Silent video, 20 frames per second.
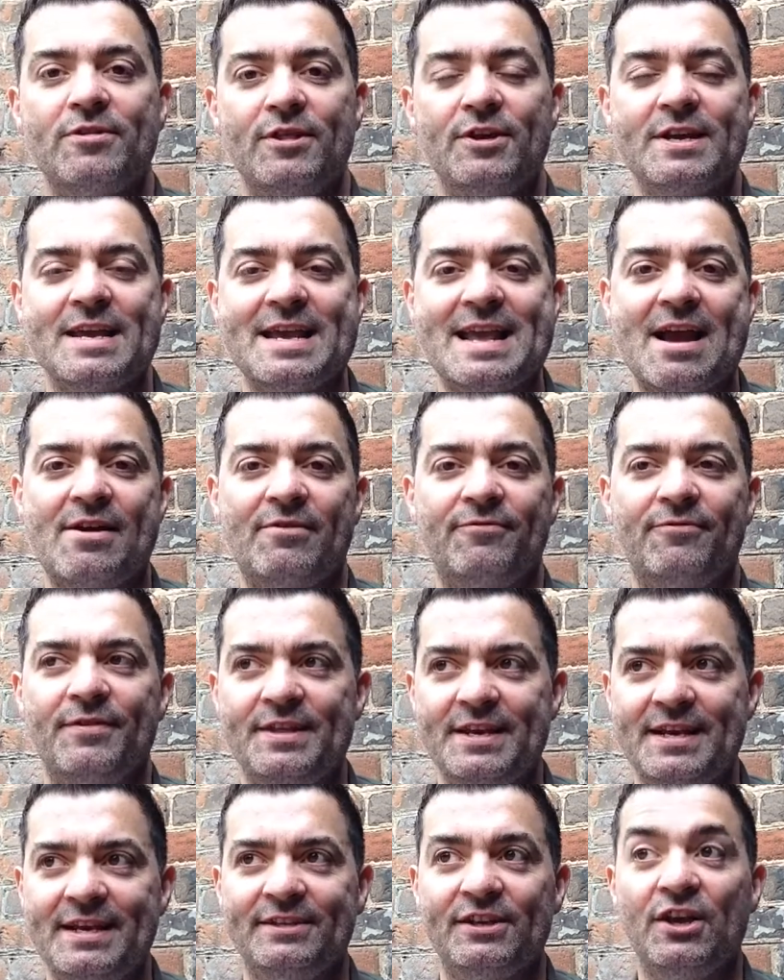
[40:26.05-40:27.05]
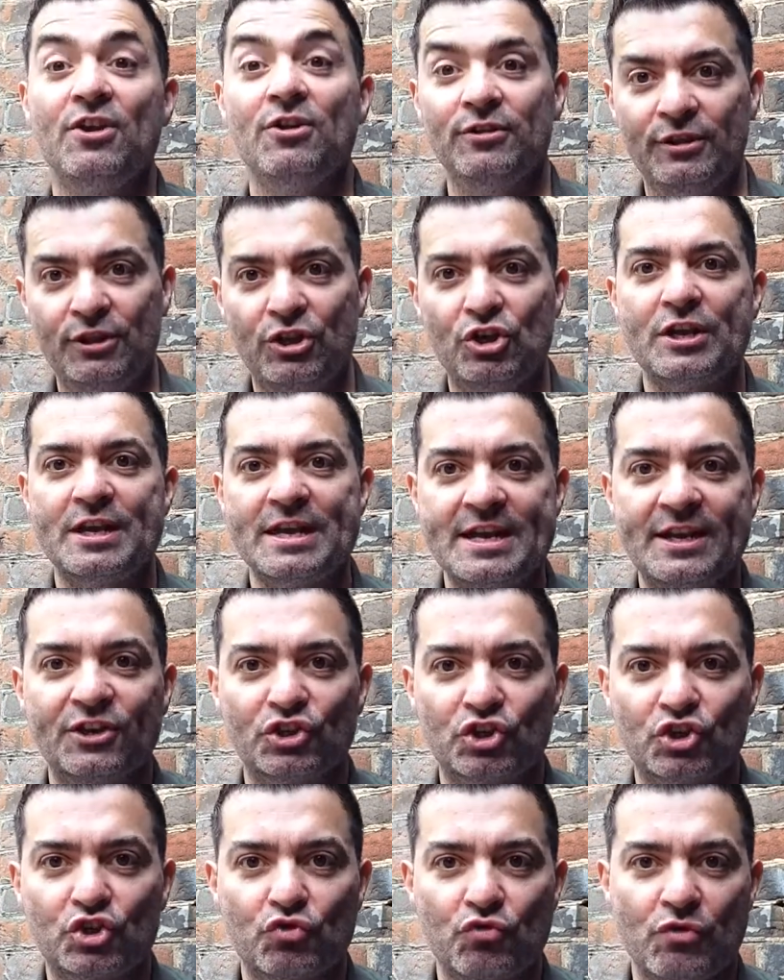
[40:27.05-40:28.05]
looking out for these looking at a
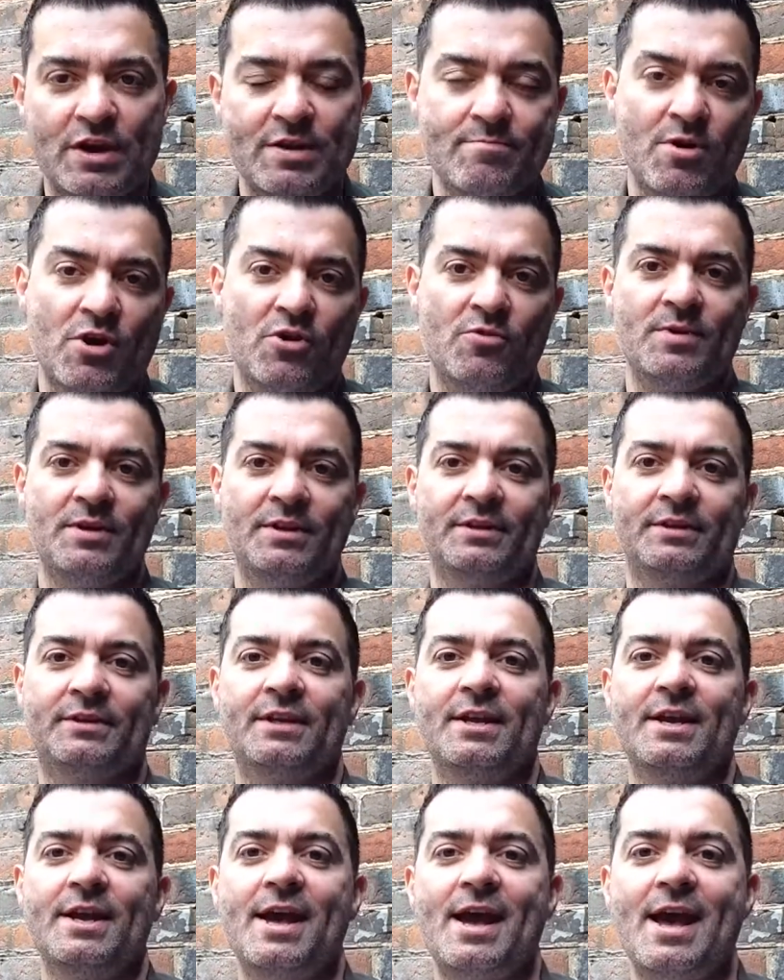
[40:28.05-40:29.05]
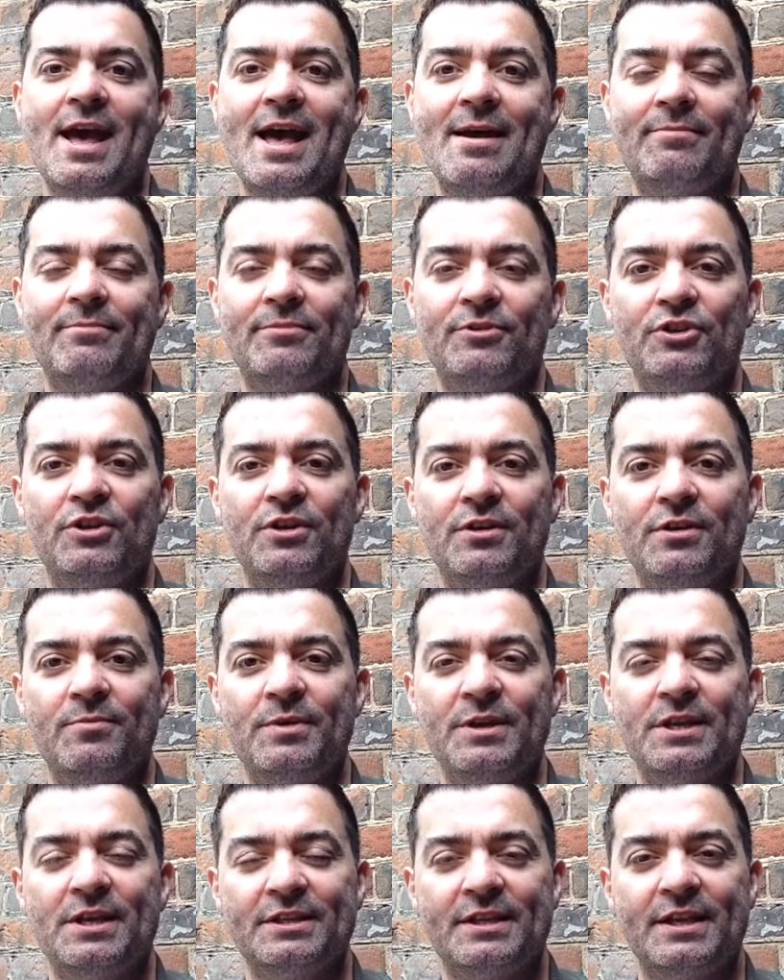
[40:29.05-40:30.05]
screen moments um, to,
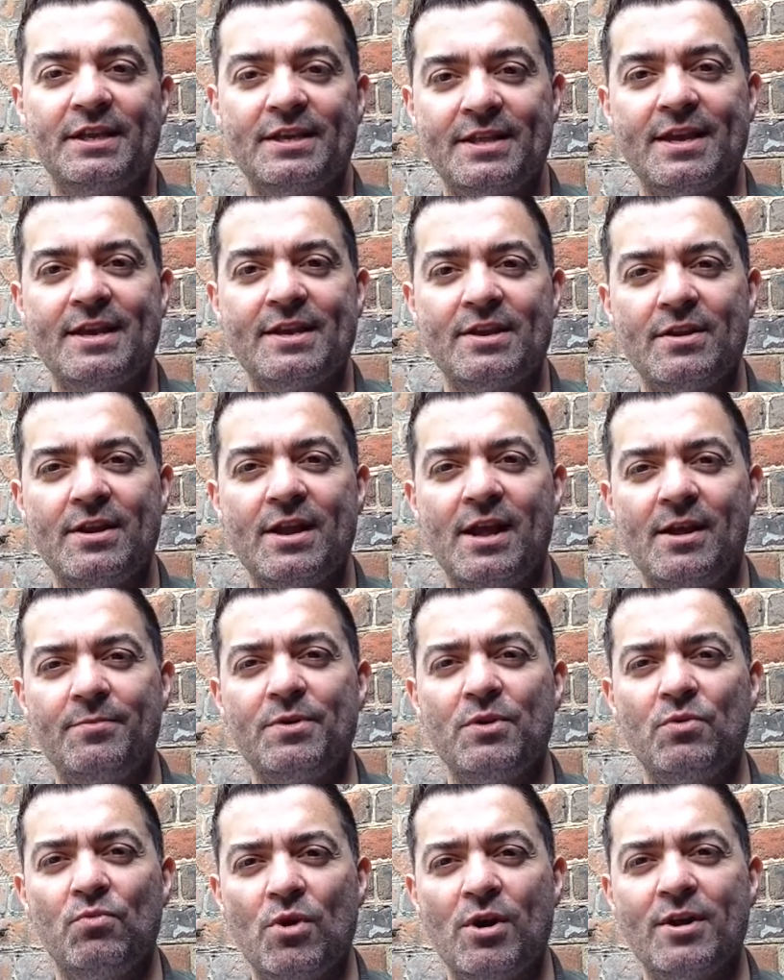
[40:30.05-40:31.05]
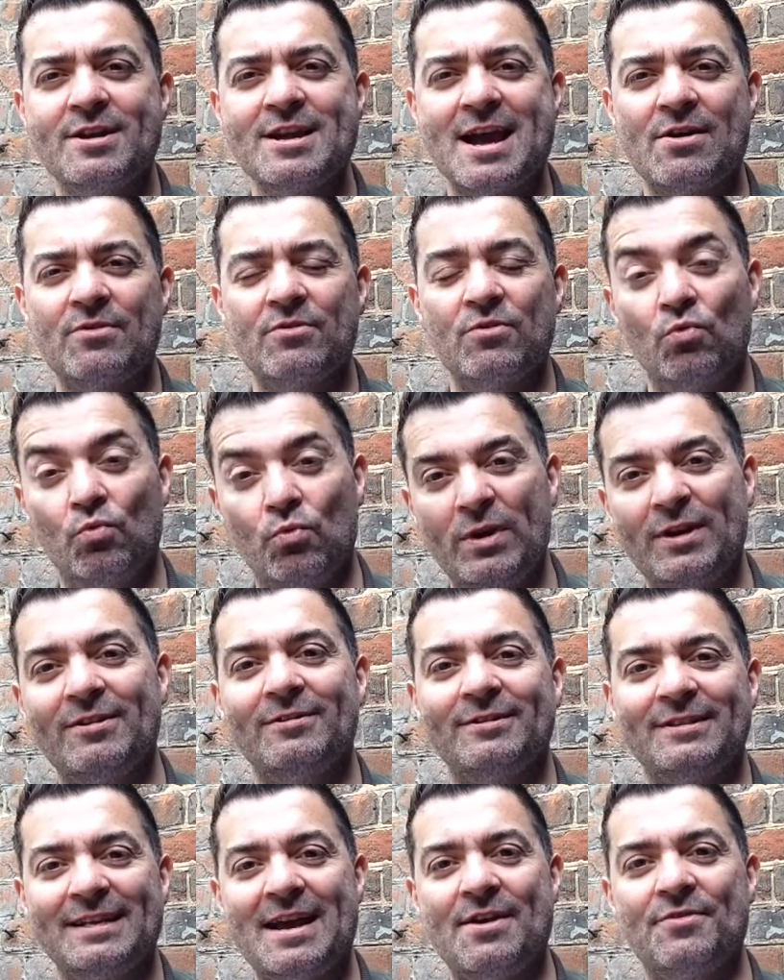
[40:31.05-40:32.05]
because they, they can help you work out and
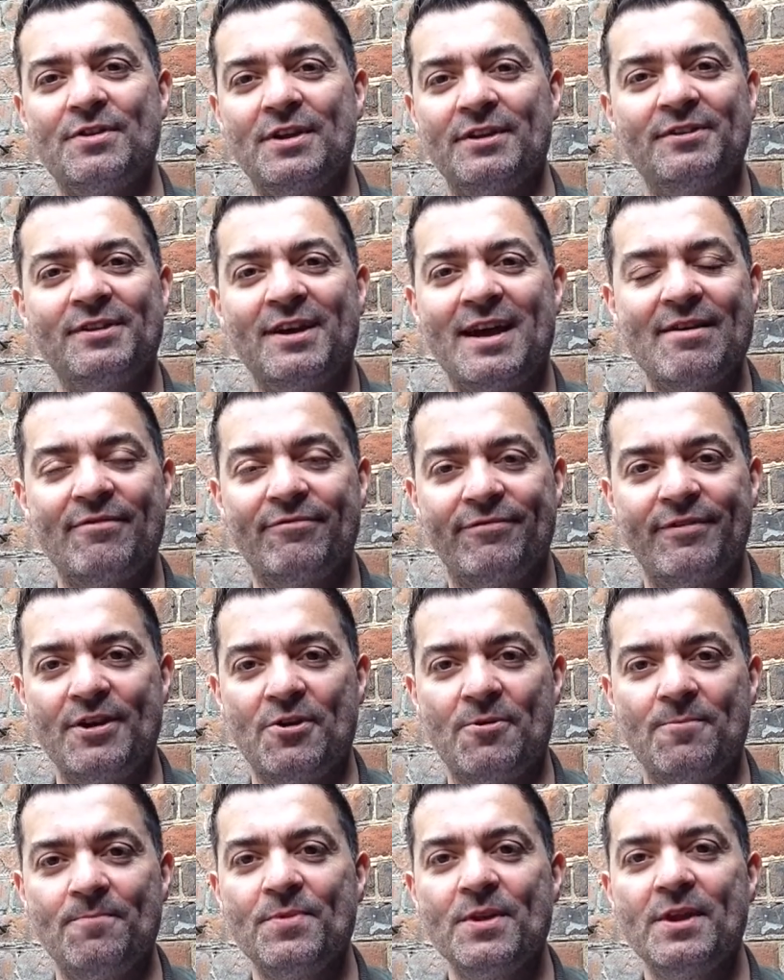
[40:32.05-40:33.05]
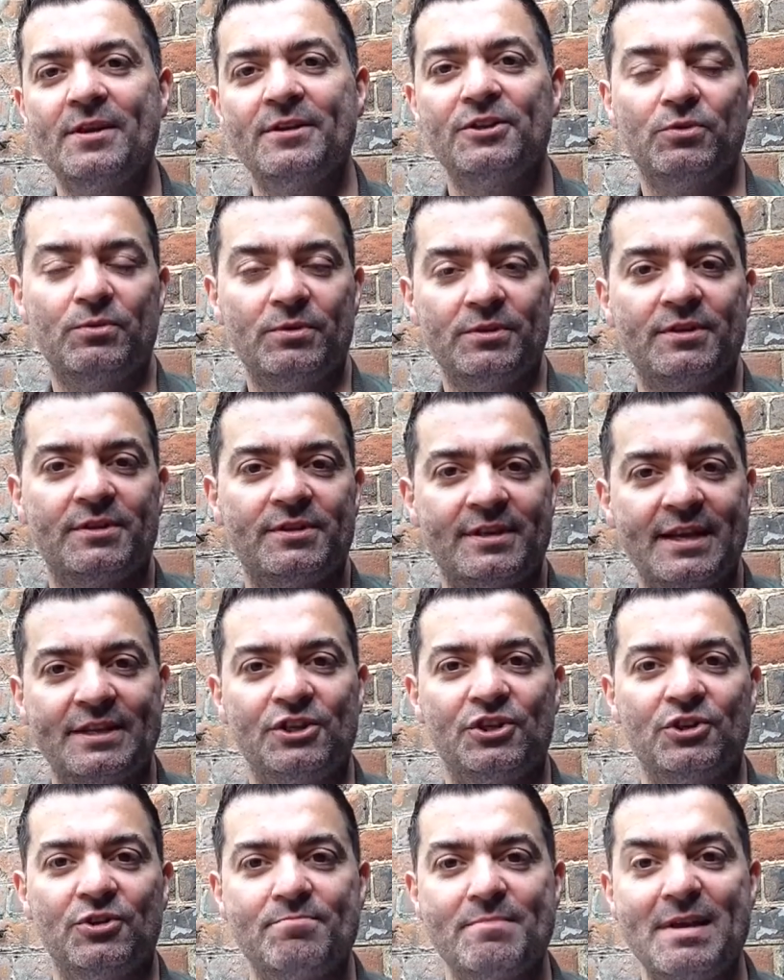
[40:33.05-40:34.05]
whittle down the entire film to its
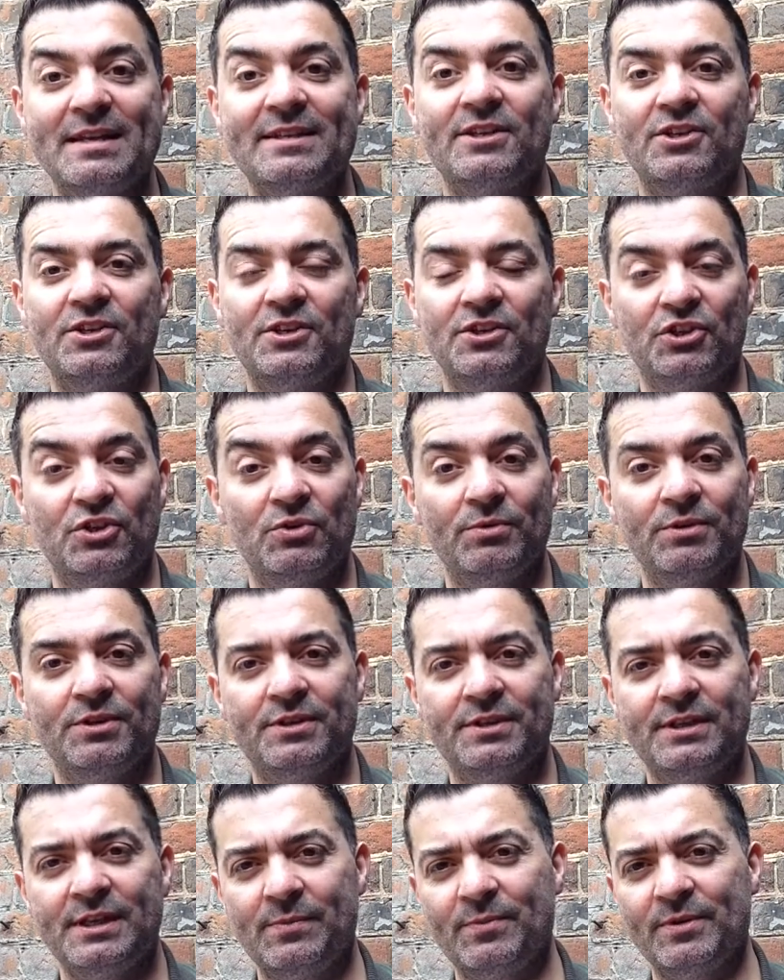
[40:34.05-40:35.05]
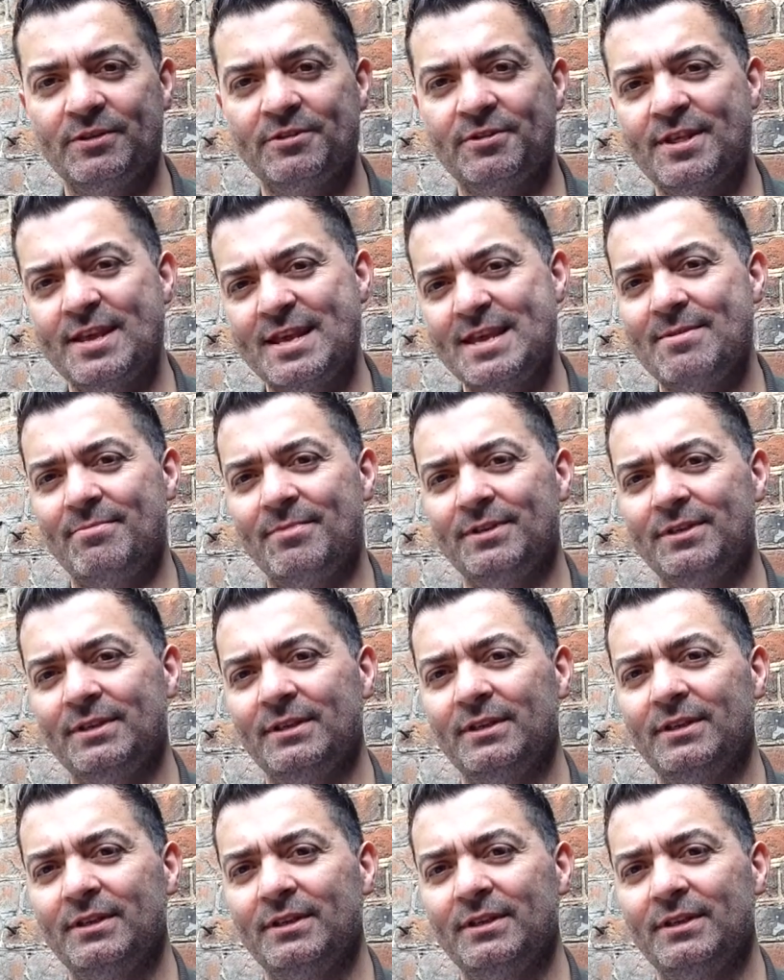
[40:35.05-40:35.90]
essential messages, to its deepest themes.